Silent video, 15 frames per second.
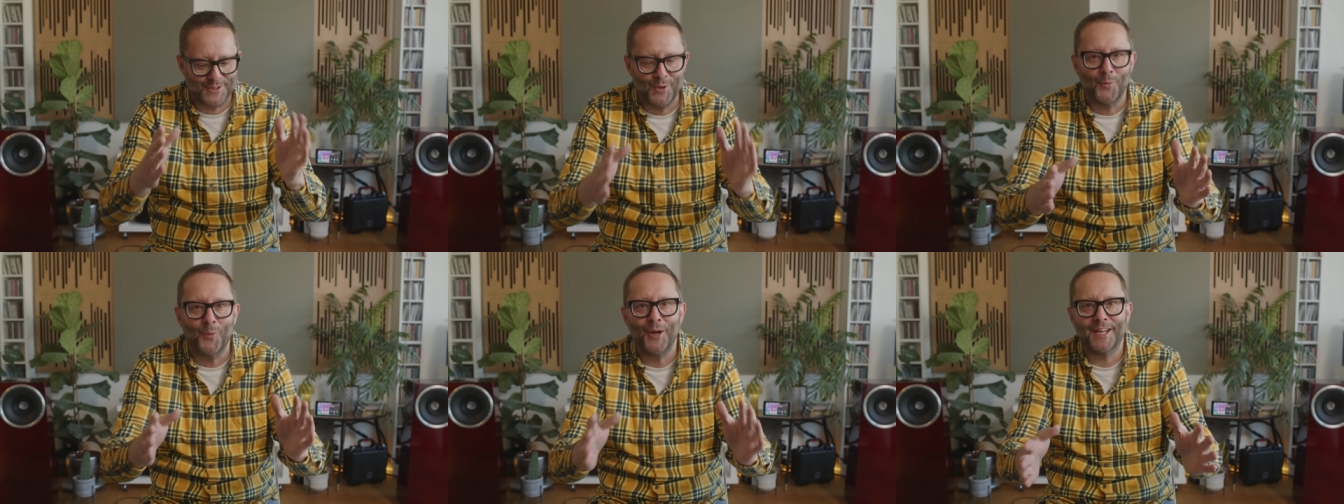
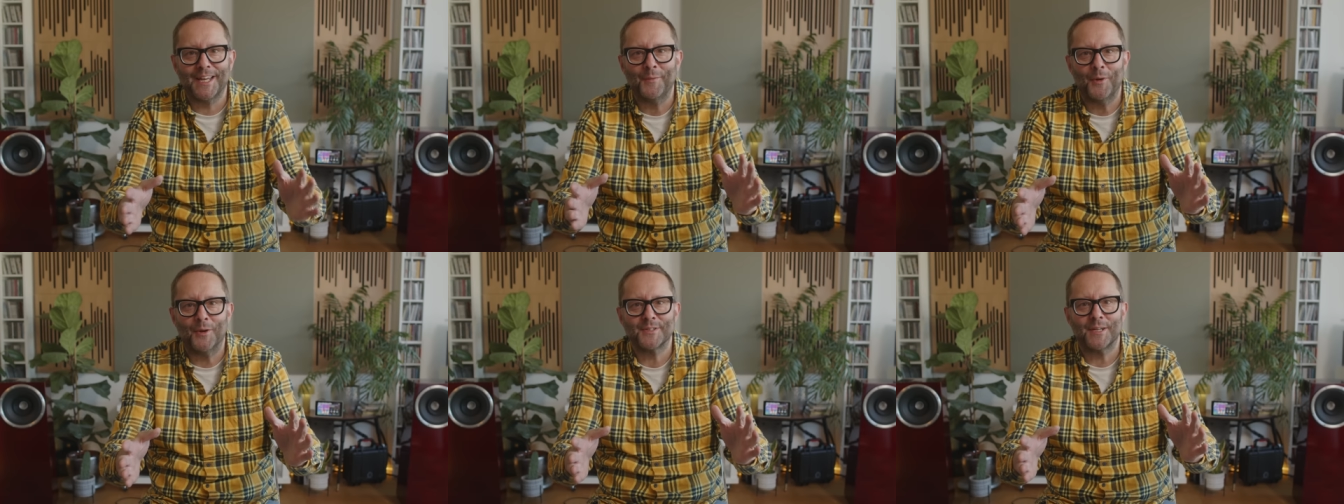still
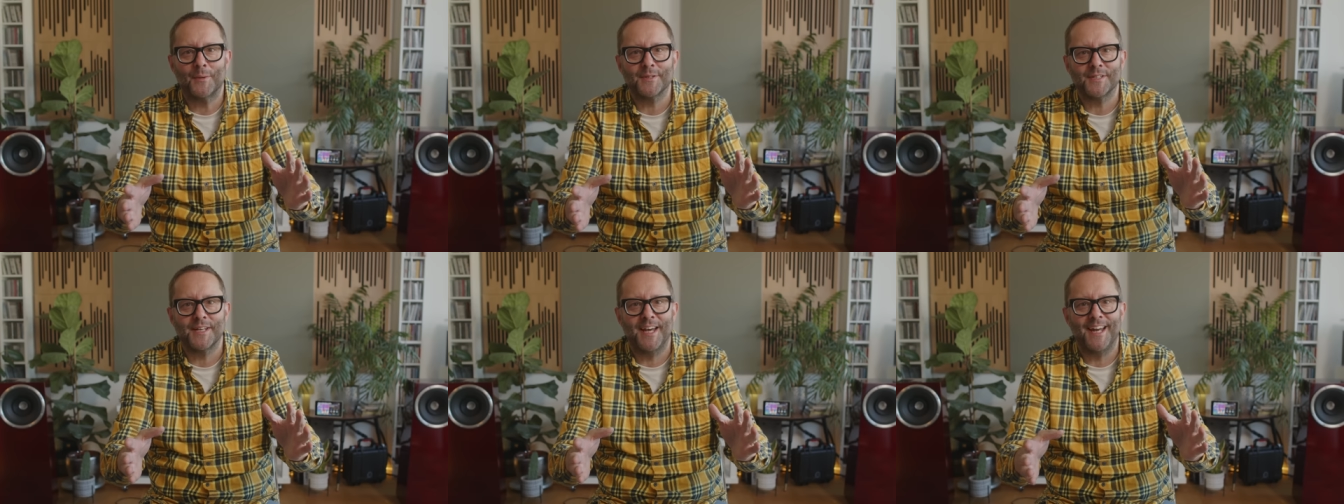working whilst I
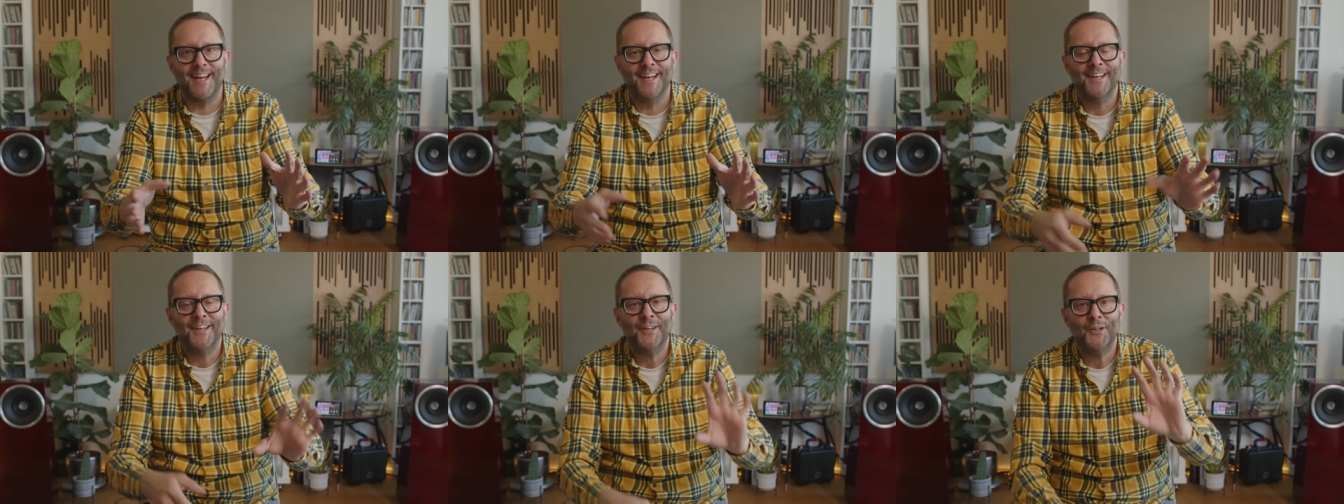was
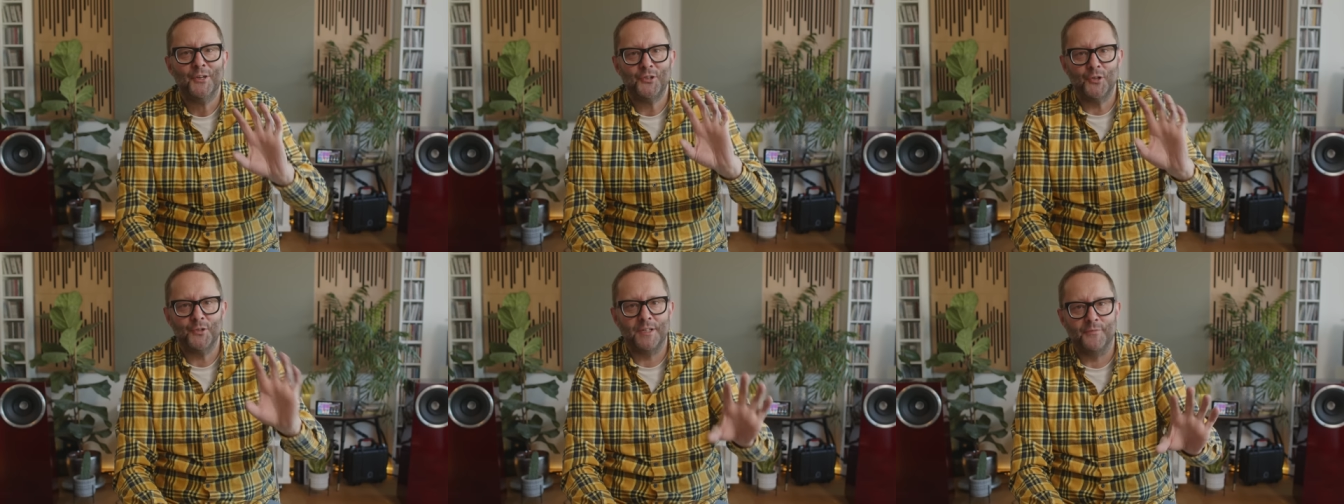there,
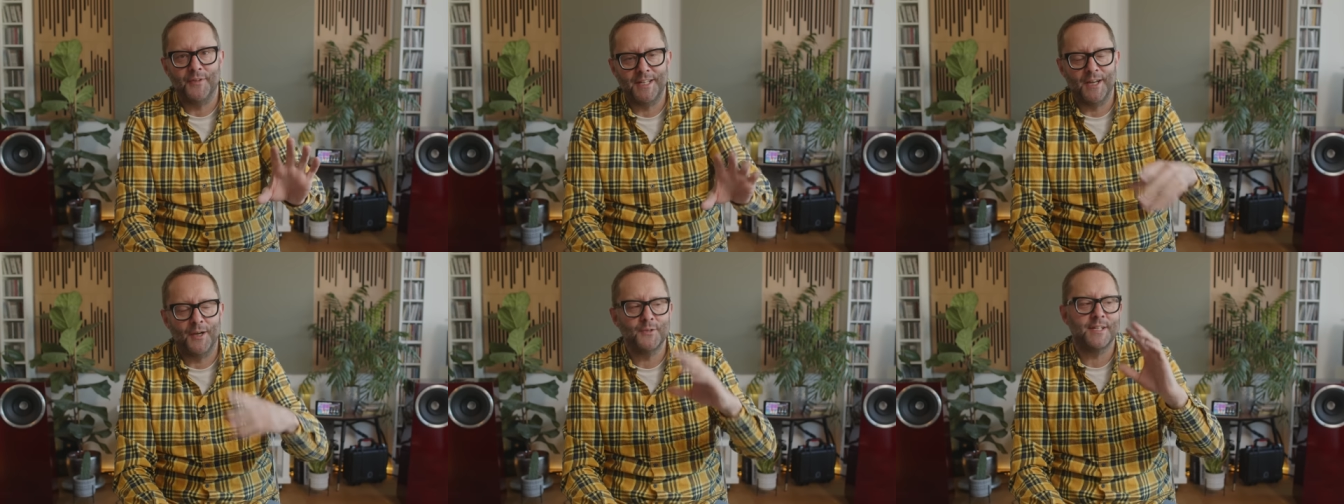shooting
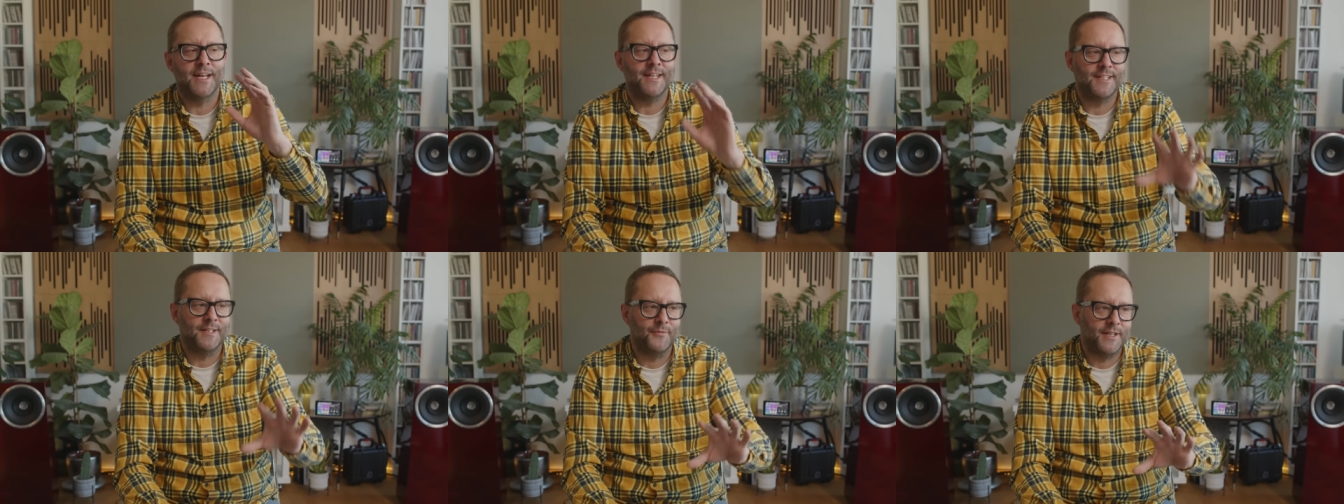videos,
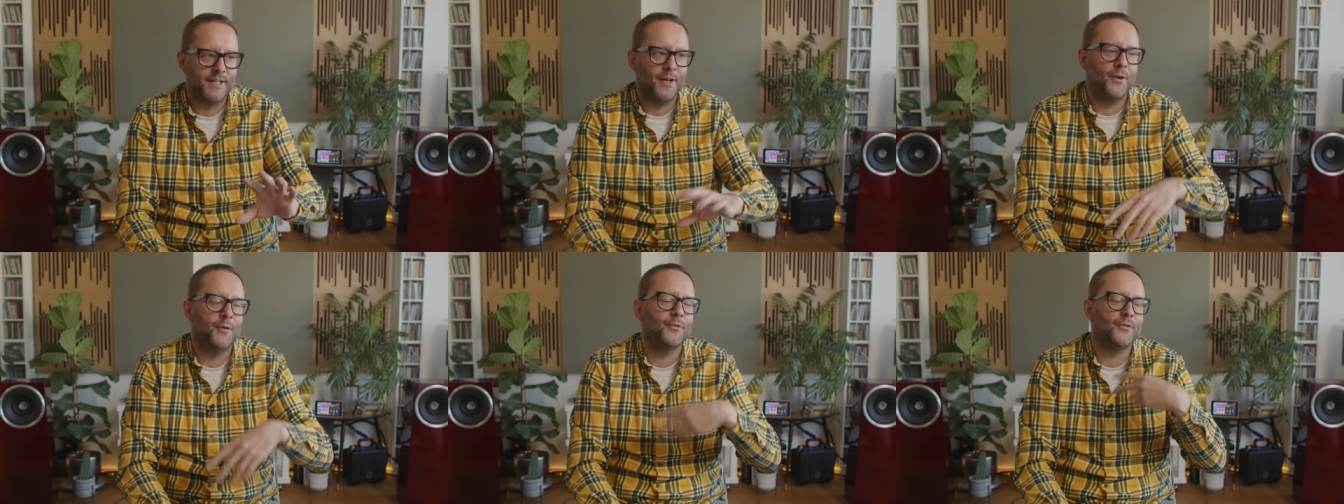editing
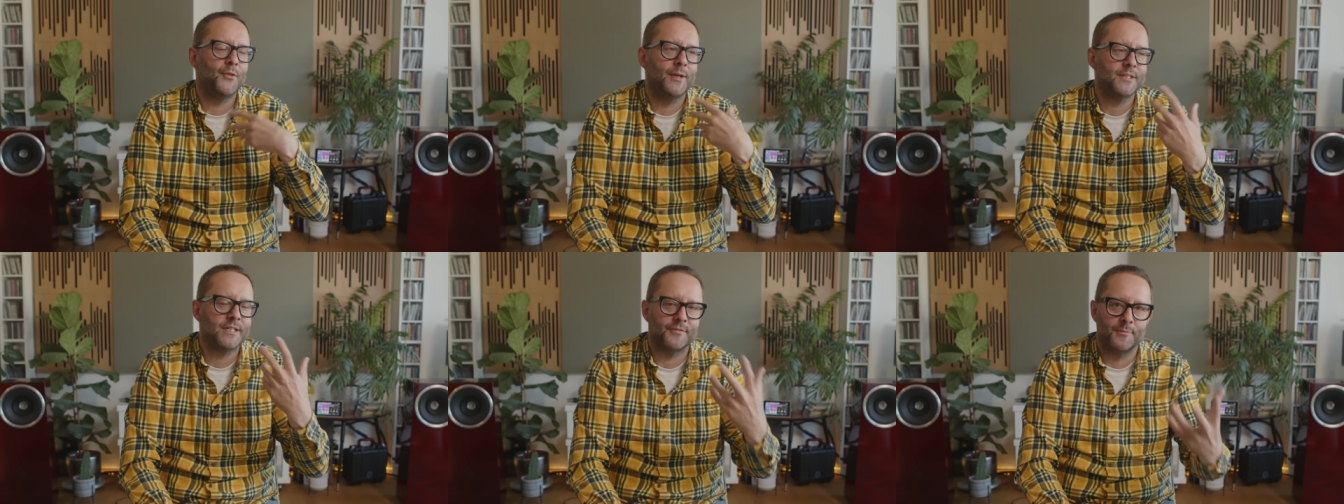videos,
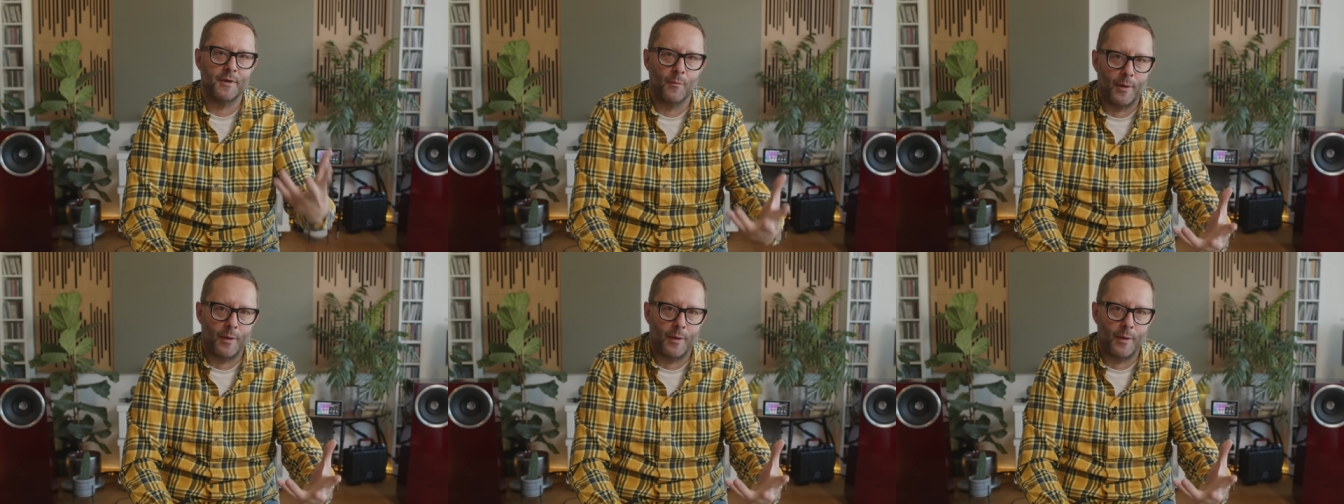doing stuff on my